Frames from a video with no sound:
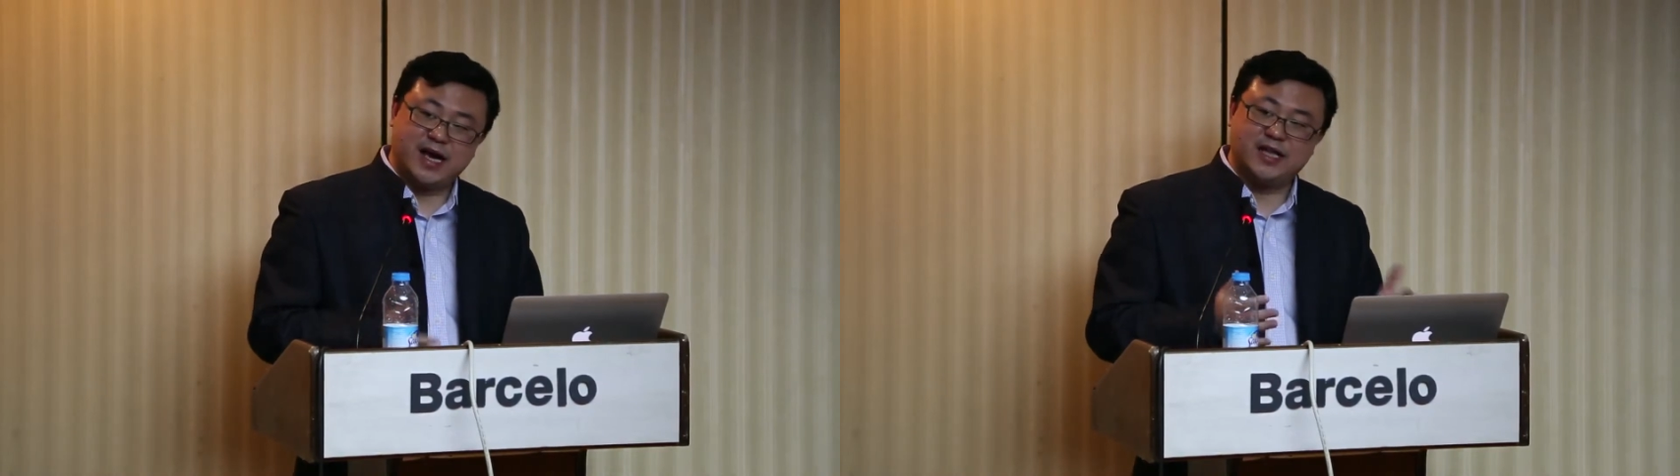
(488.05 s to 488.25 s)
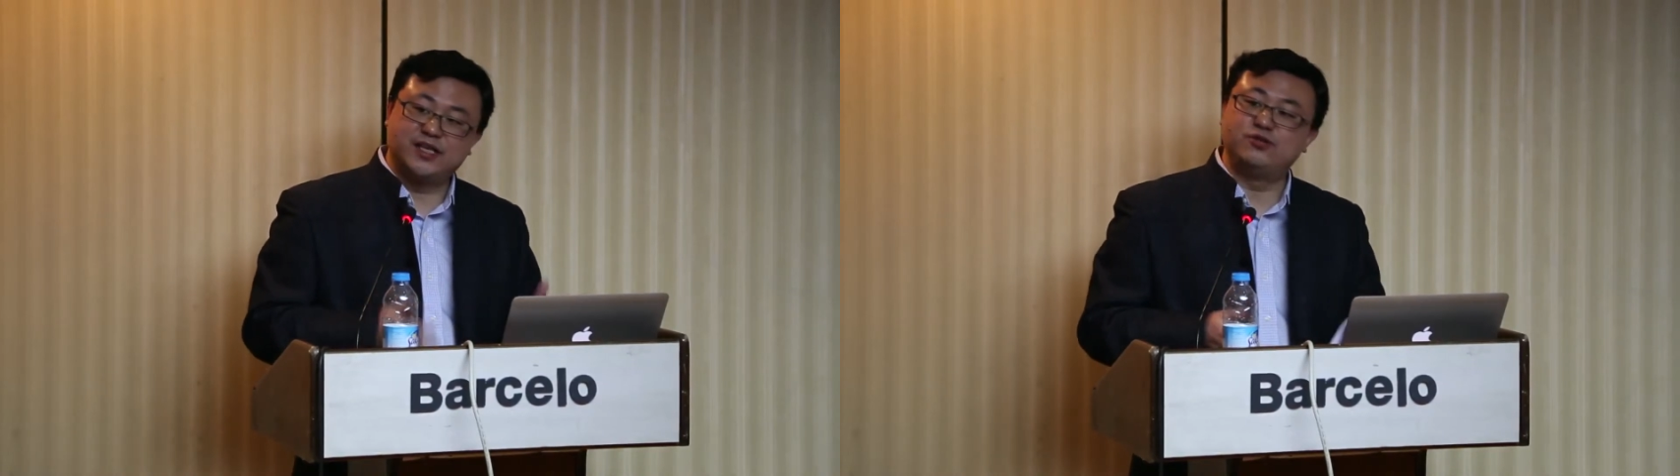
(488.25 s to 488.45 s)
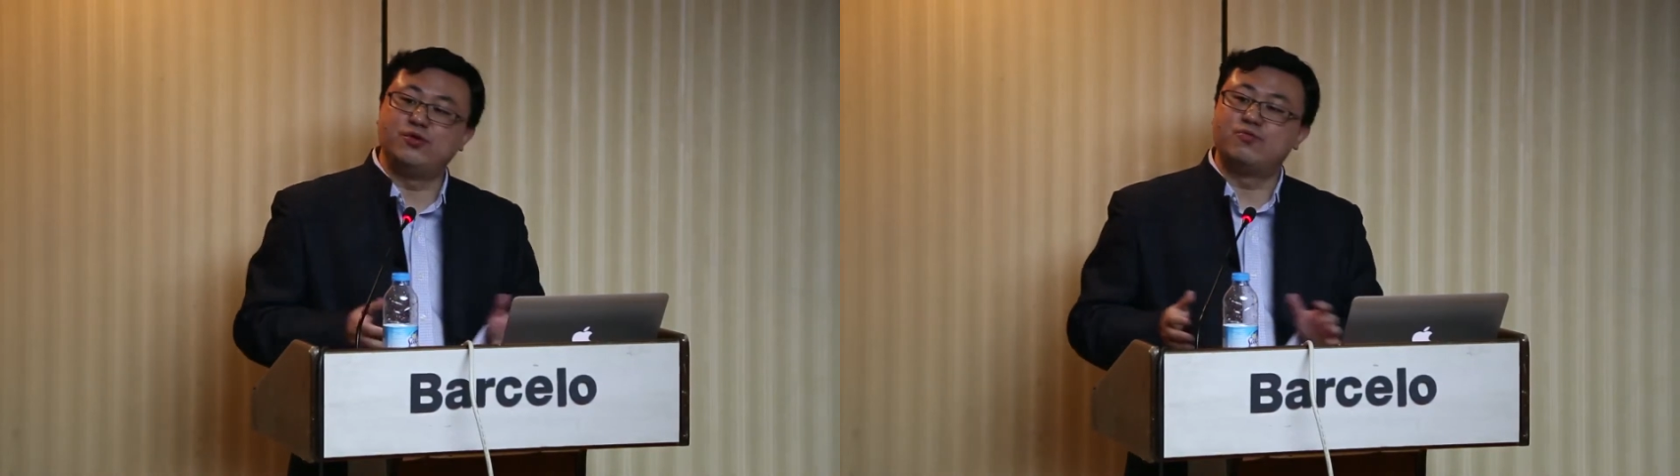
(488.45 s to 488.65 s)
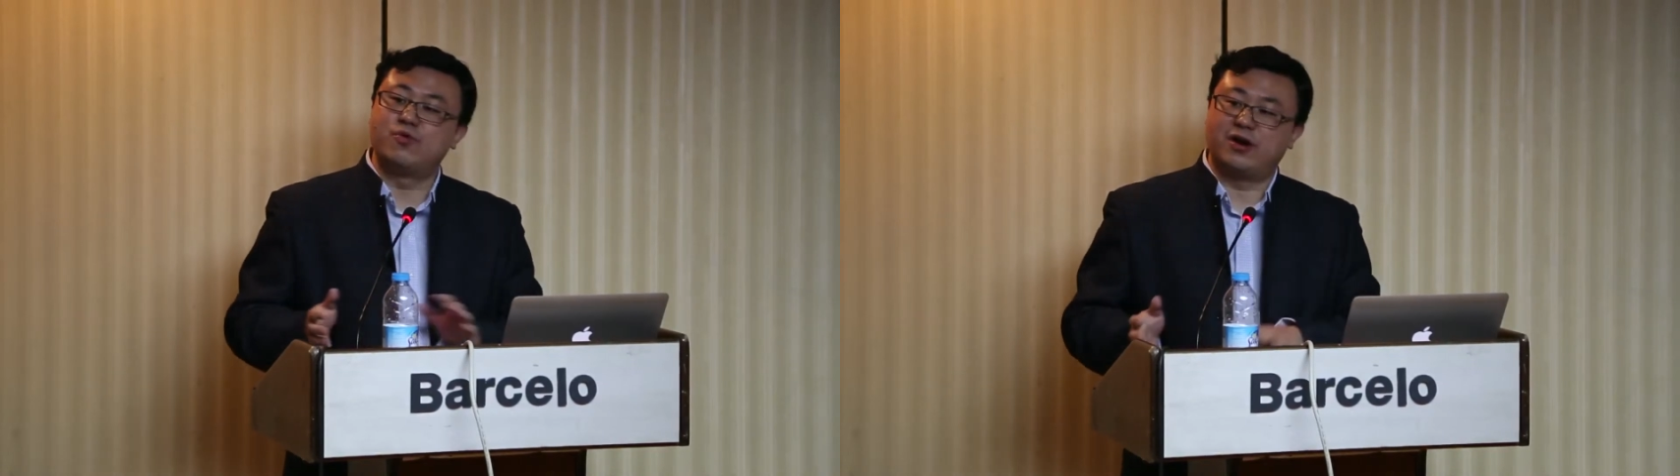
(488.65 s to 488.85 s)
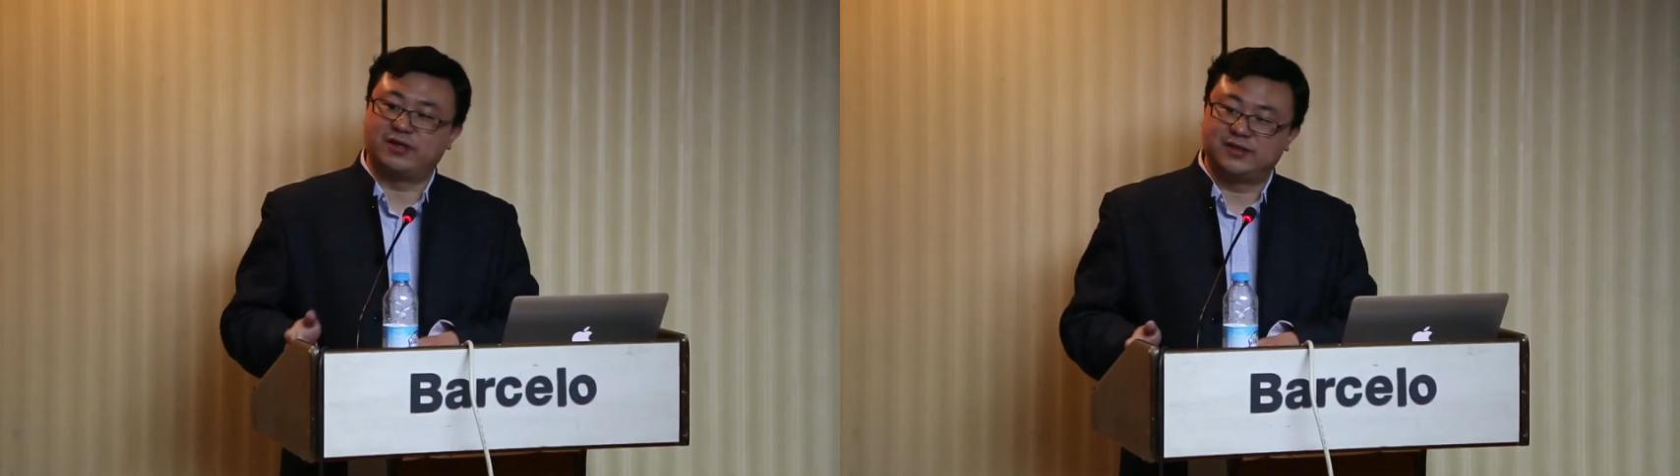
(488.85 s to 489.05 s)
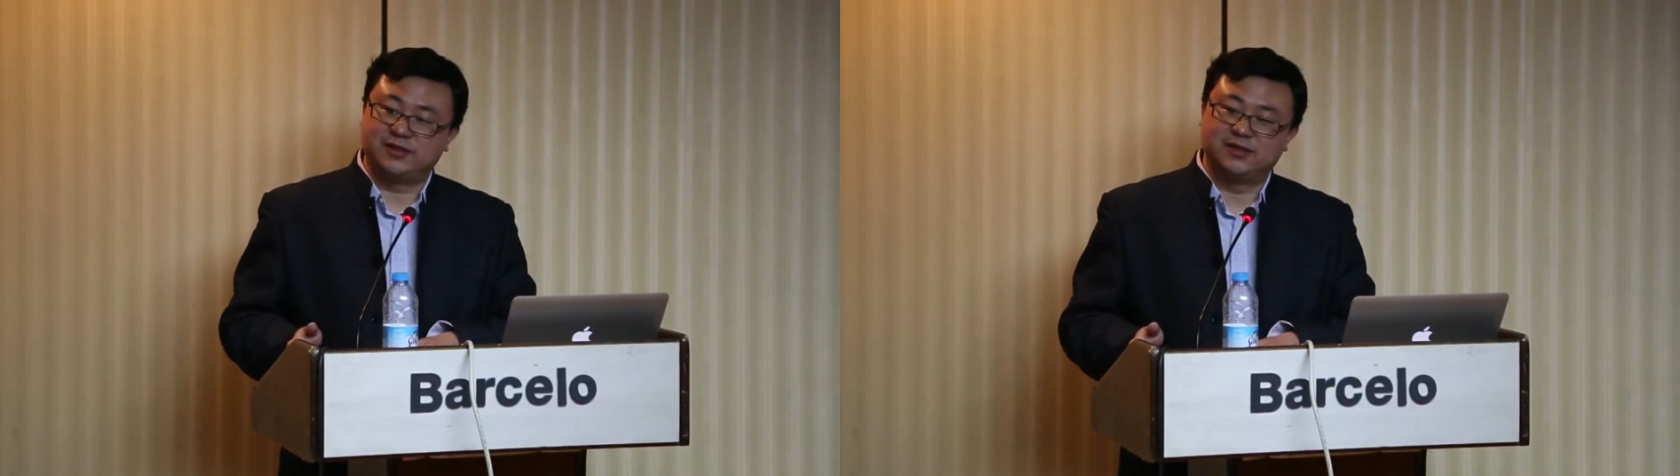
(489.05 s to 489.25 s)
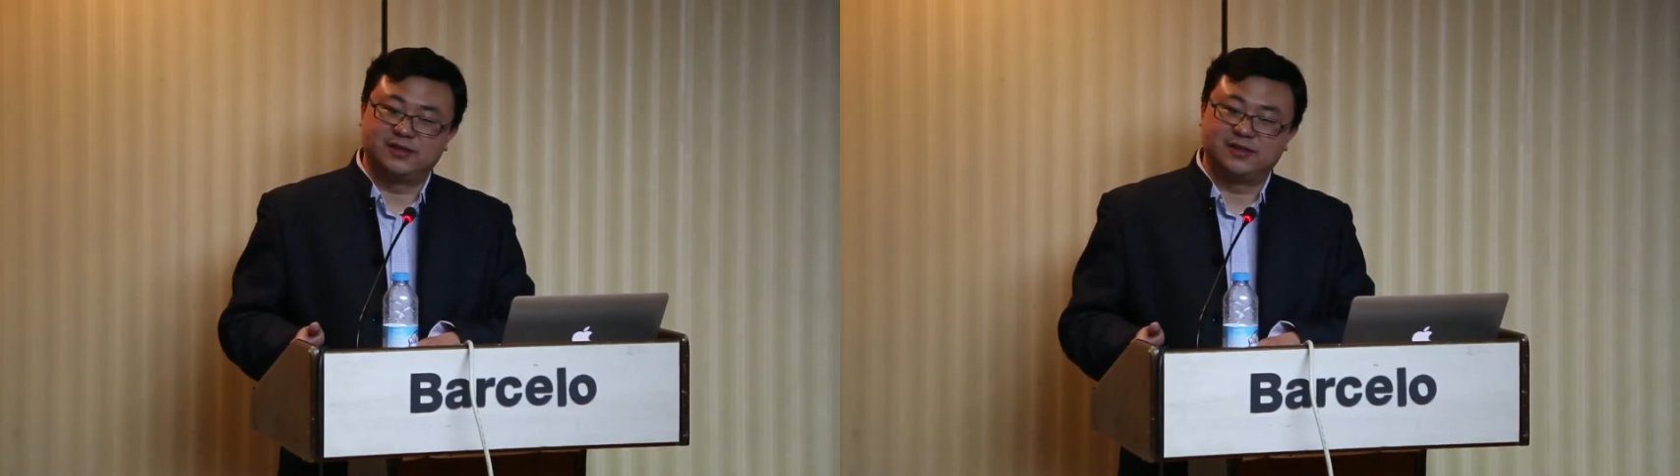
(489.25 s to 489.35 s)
and rewards.